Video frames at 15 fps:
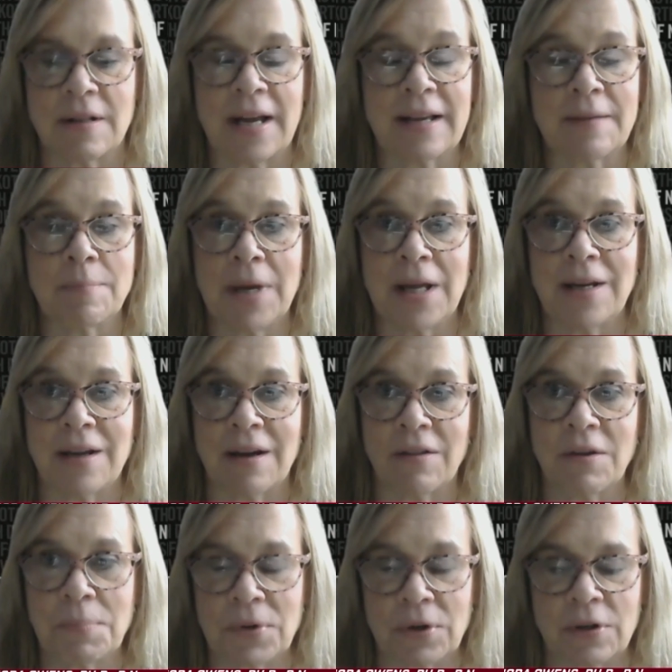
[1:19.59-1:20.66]
like many
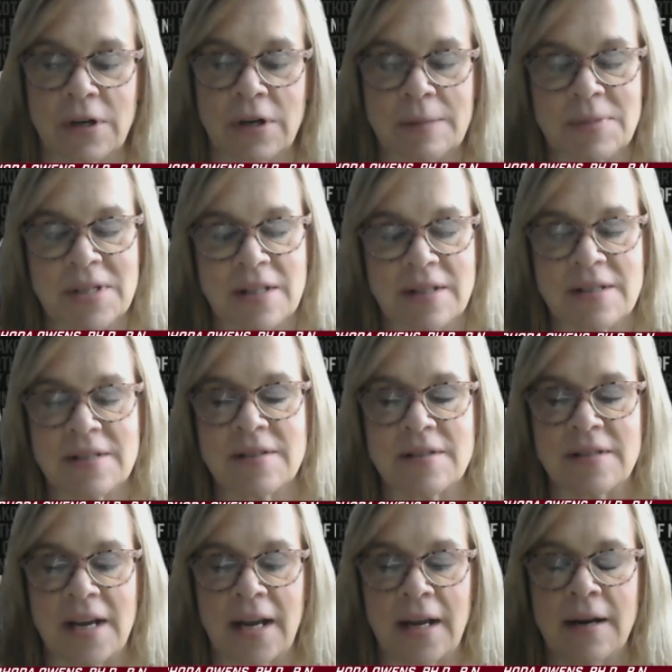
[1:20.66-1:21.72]
other programs in the
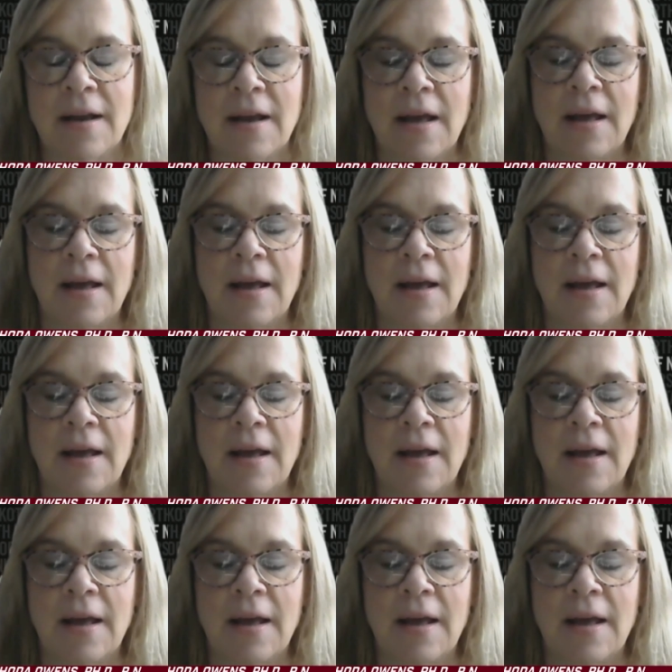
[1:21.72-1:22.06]
state,